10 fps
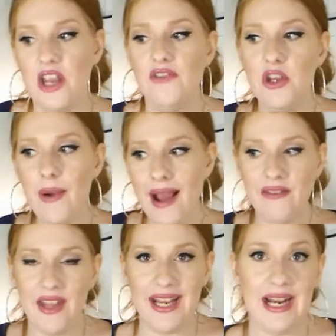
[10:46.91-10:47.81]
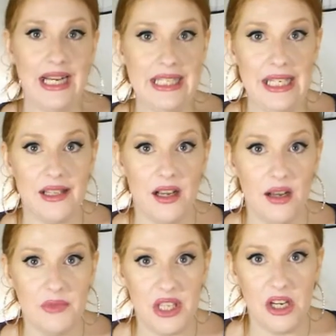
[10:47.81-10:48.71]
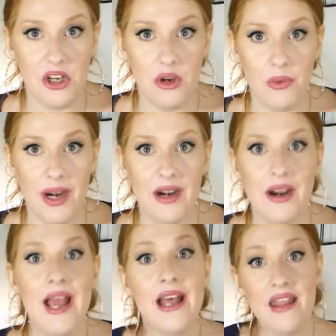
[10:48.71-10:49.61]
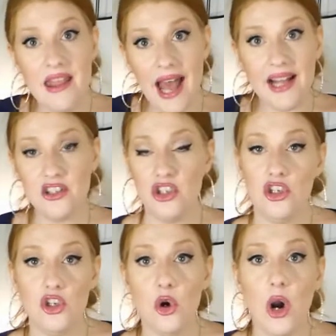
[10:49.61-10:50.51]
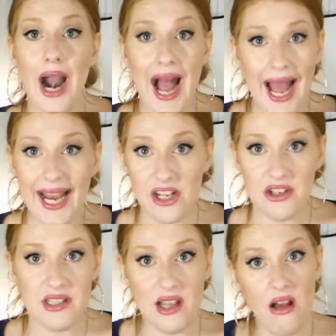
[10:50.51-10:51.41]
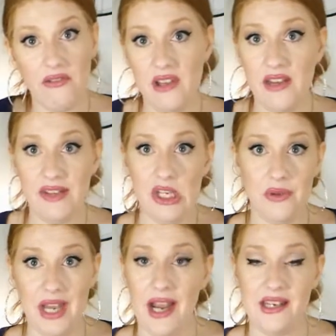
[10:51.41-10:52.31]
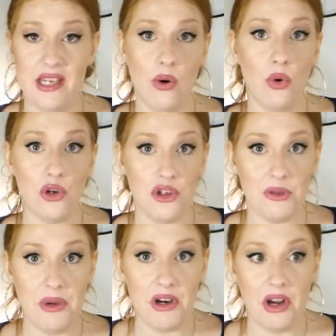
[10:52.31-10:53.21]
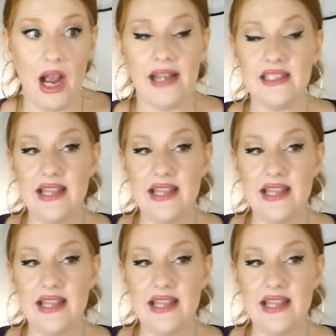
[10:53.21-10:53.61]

If you have like an idea that comes out of nowhere, that's your higher self giving you the idea, or your spirit guides.